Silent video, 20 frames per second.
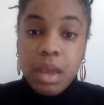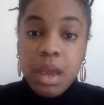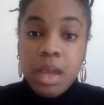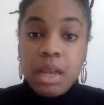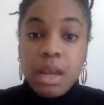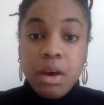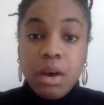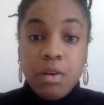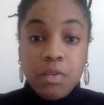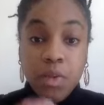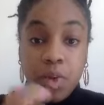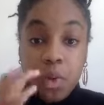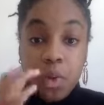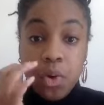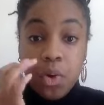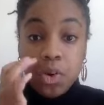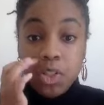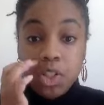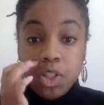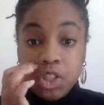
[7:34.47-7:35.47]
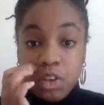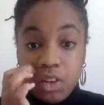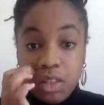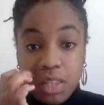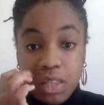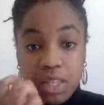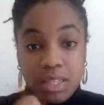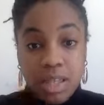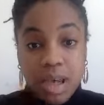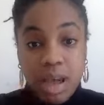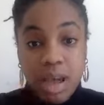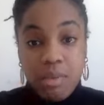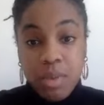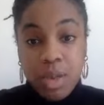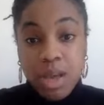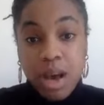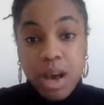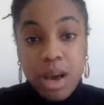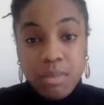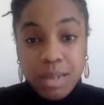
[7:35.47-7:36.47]
Now, of course, during this time,
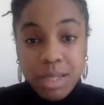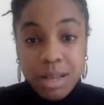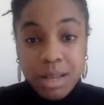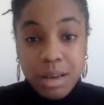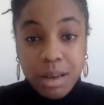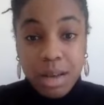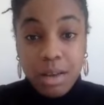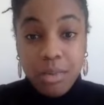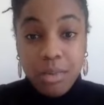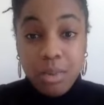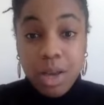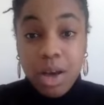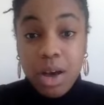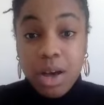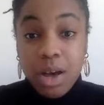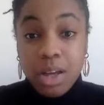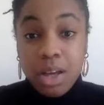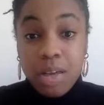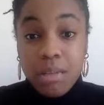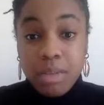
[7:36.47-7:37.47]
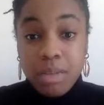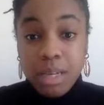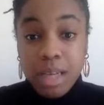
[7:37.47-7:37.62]
we can't come